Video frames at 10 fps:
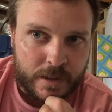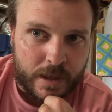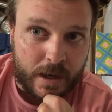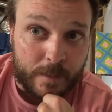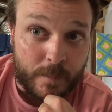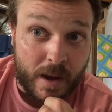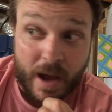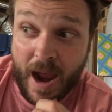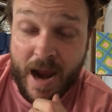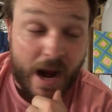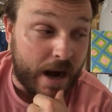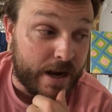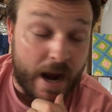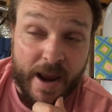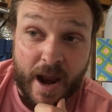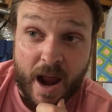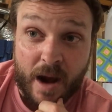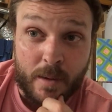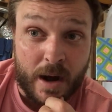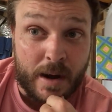Um, I, I,
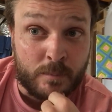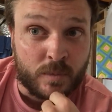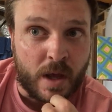I, I, am uh,